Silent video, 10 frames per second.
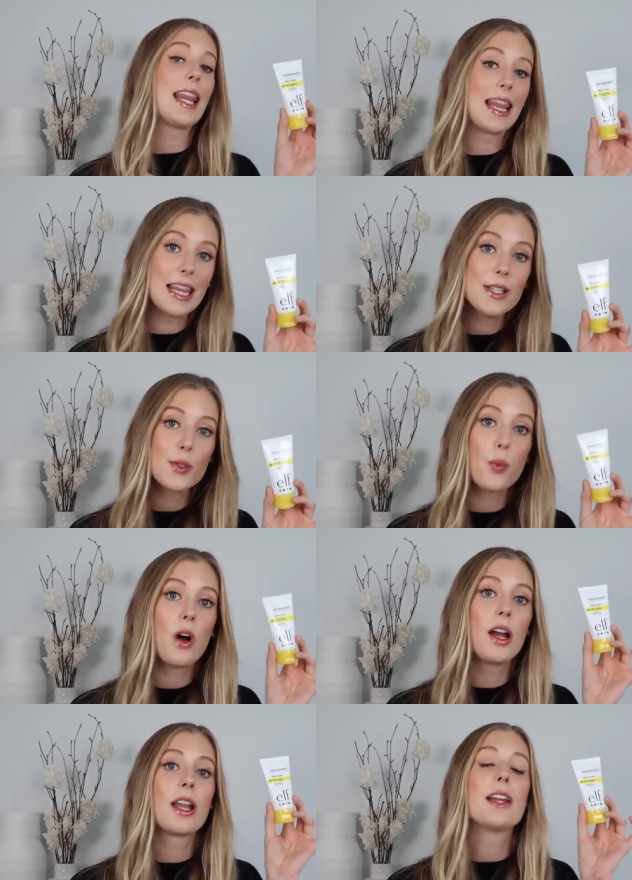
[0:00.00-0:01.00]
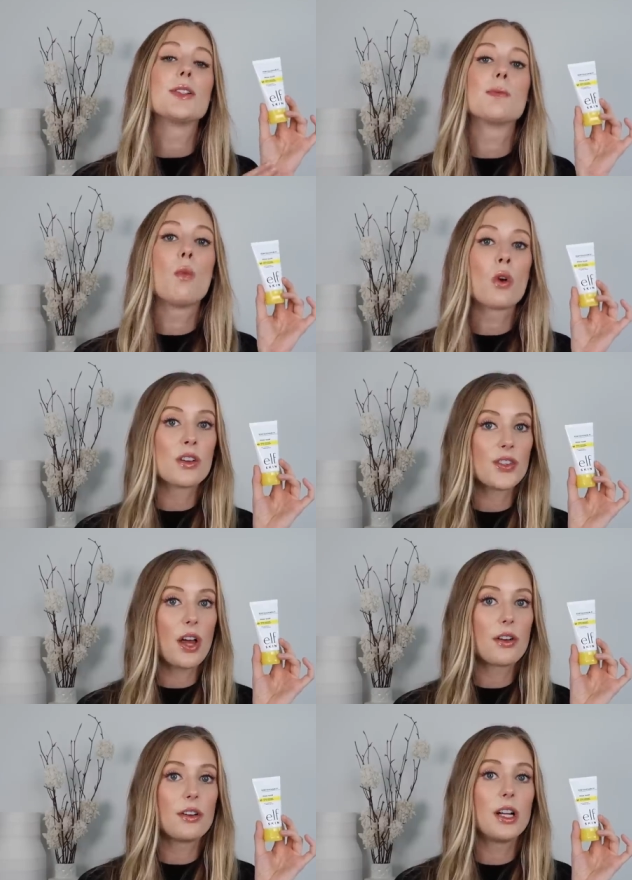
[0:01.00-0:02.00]
This one is more
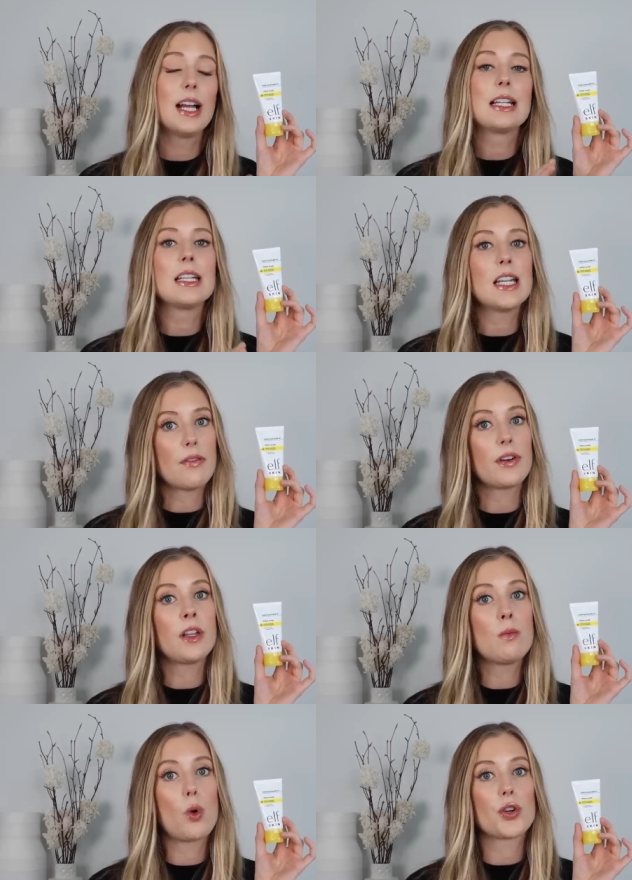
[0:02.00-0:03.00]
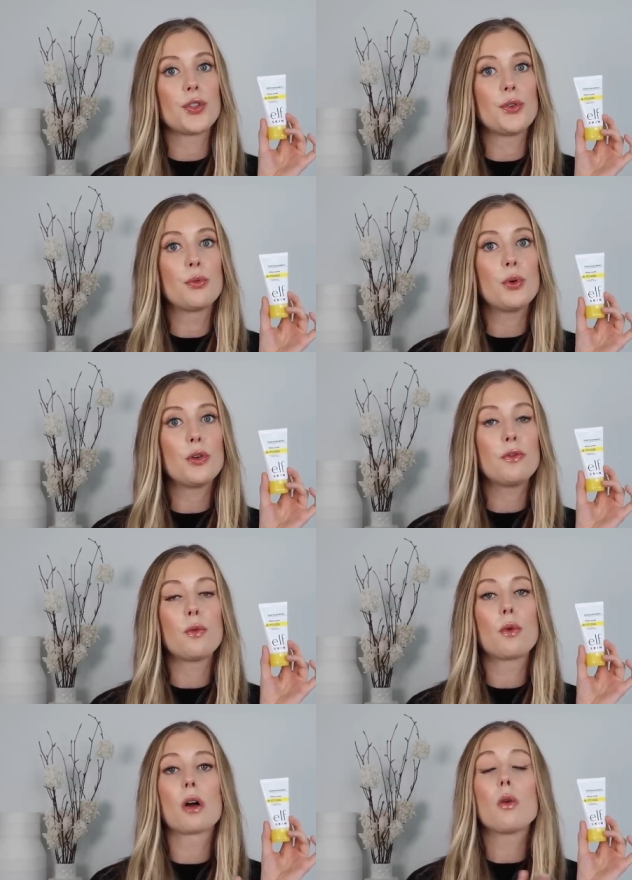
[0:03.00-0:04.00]
subtle and definitely more suitable
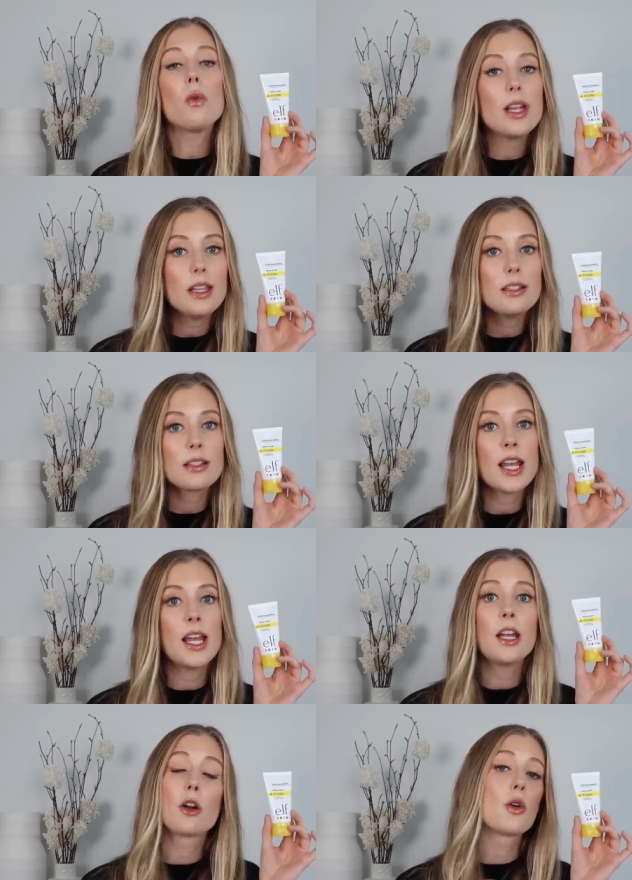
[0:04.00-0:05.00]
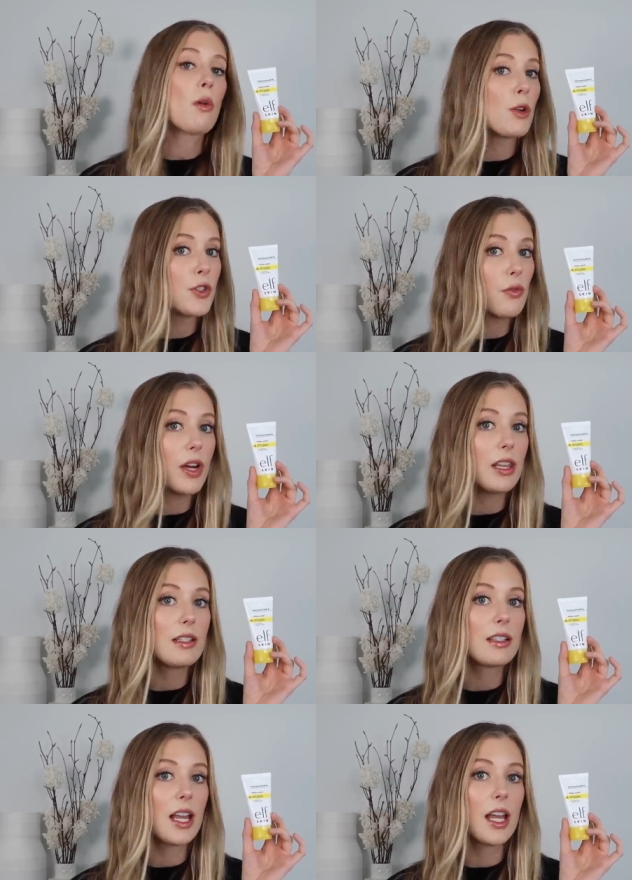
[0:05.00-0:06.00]
for oily skin or normal to oily
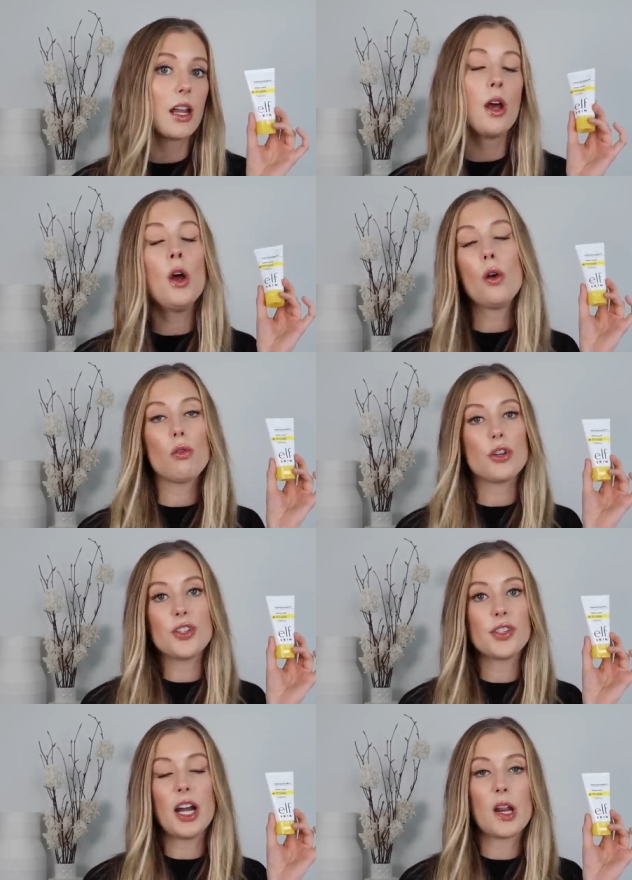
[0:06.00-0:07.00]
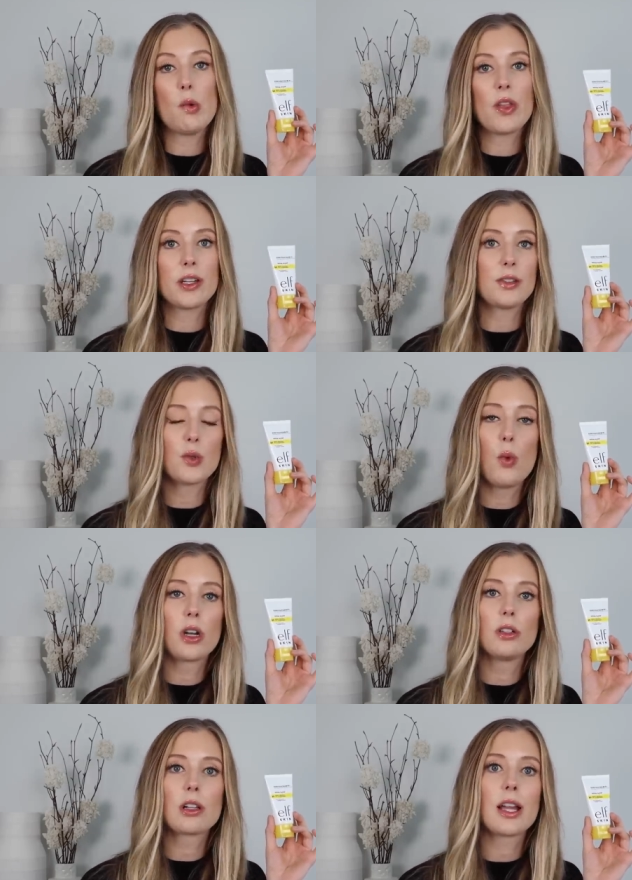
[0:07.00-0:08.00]
skin, or just anyone that doesn't
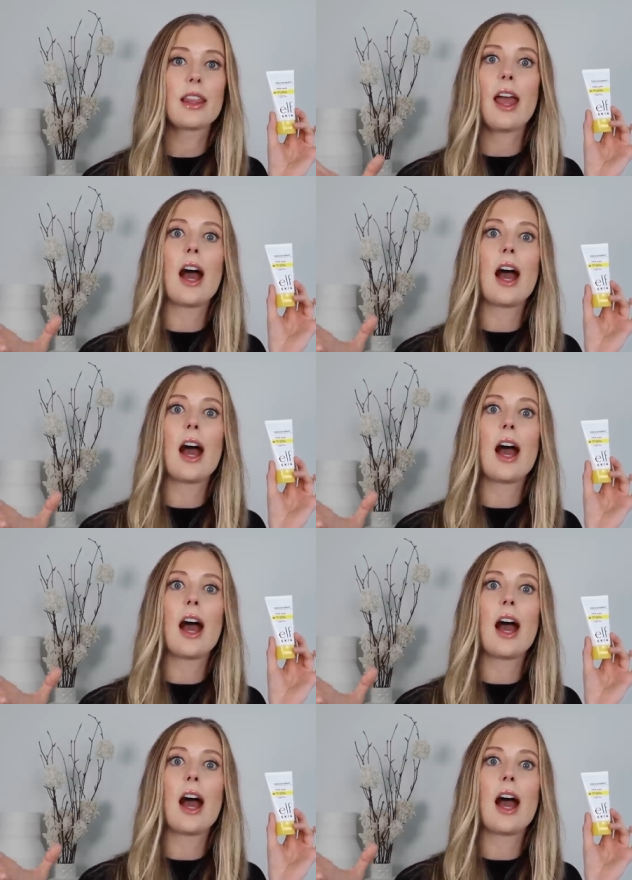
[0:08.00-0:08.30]
wanna look like they